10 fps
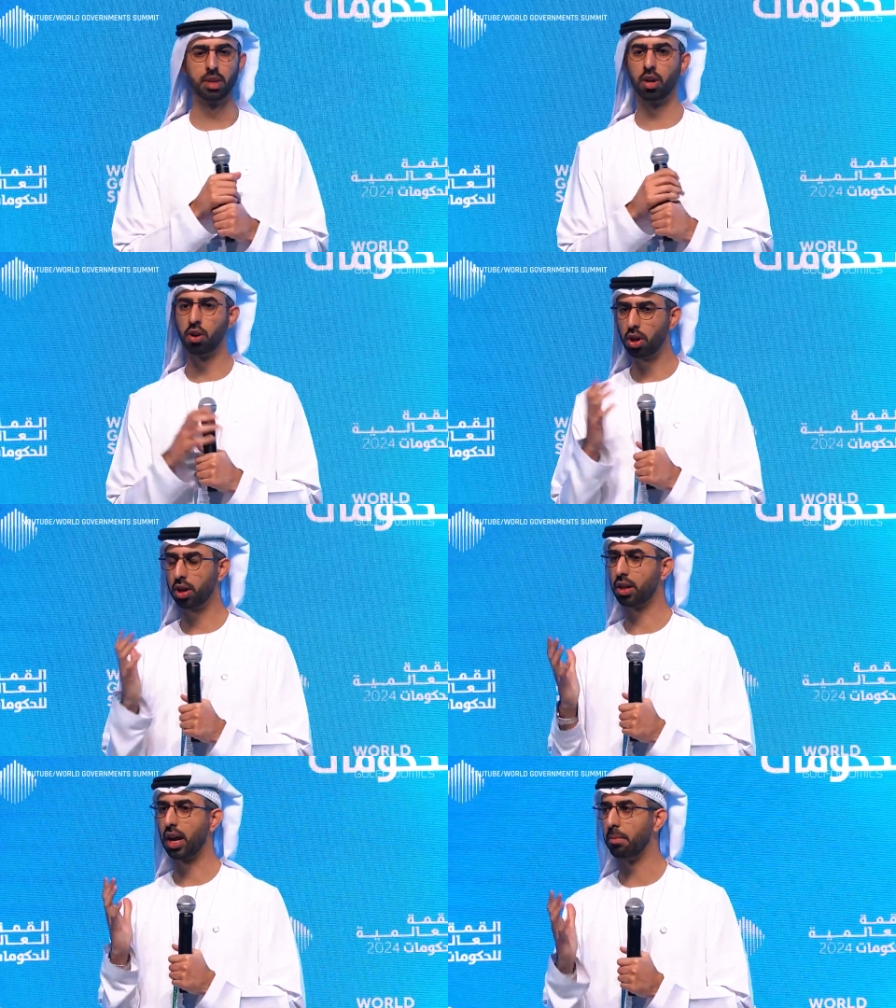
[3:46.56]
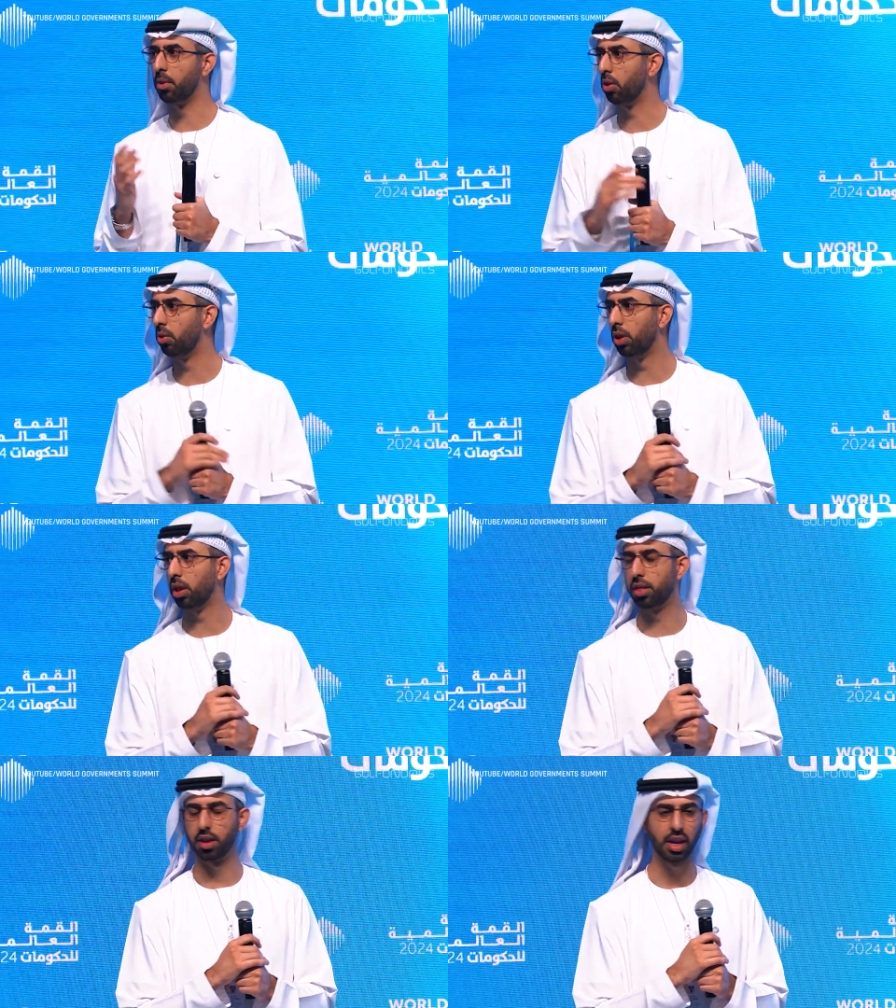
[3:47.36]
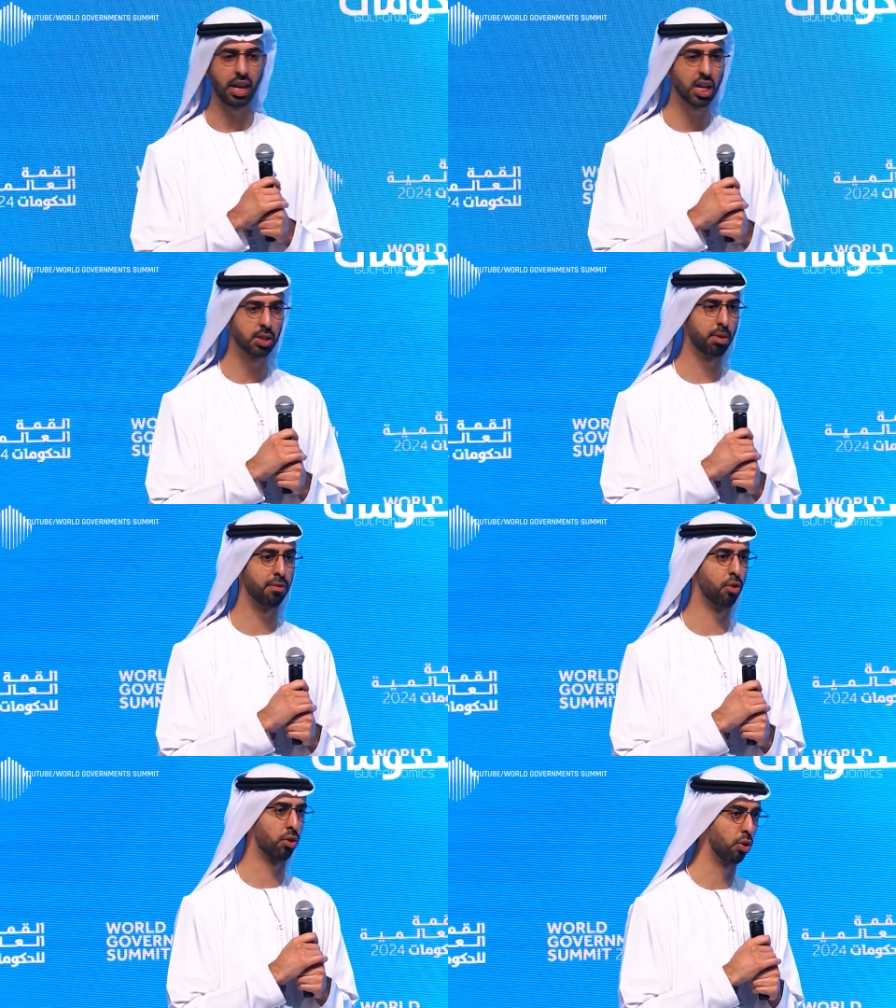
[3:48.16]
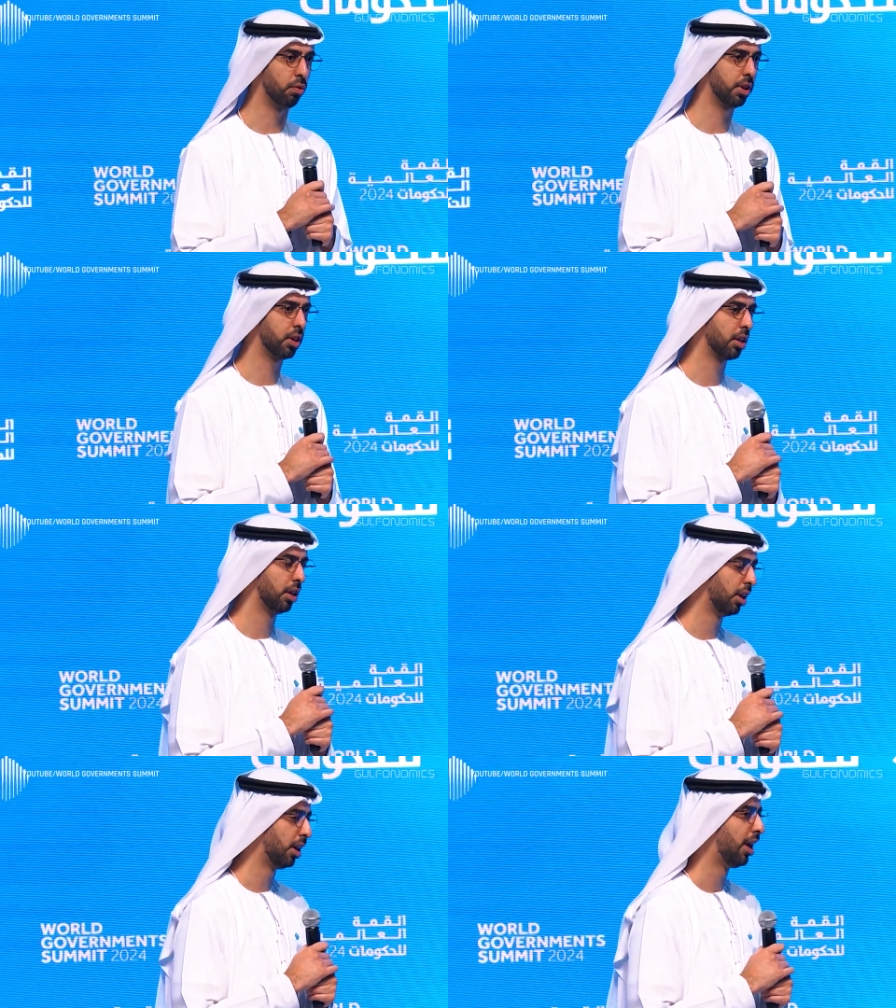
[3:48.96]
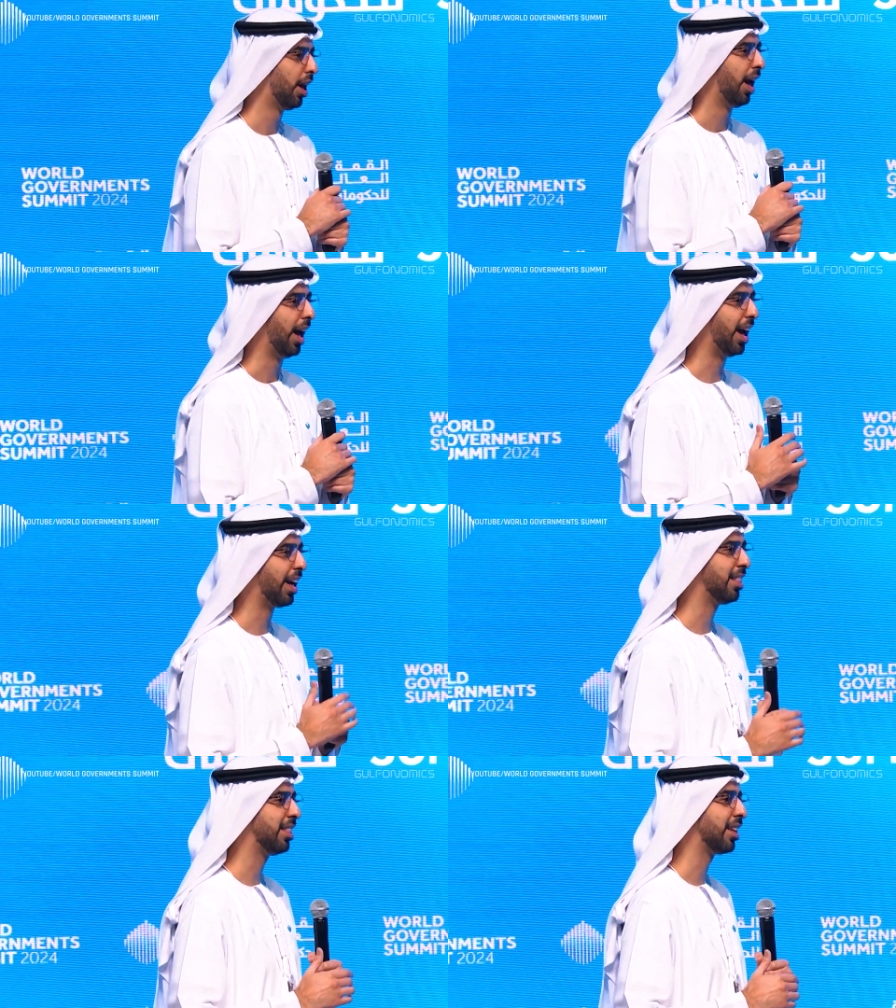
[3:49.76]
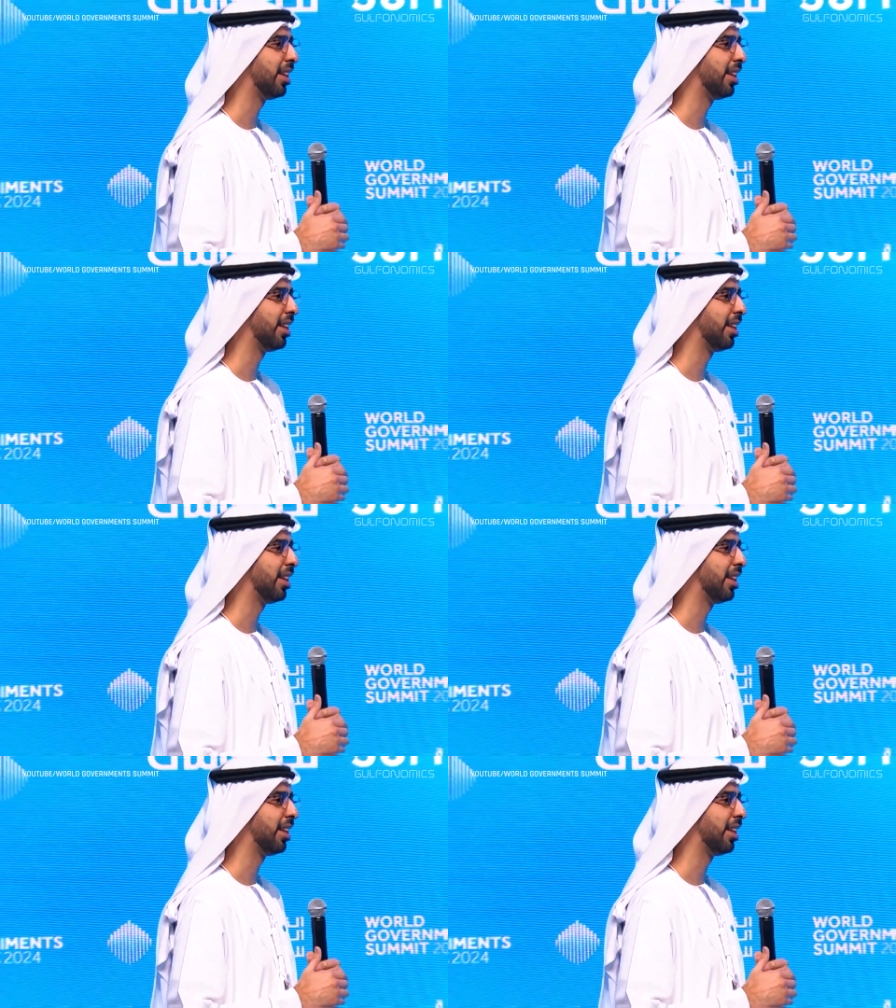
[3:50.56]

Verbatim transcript: when he got that job, and now he's one of the biggest AI voices.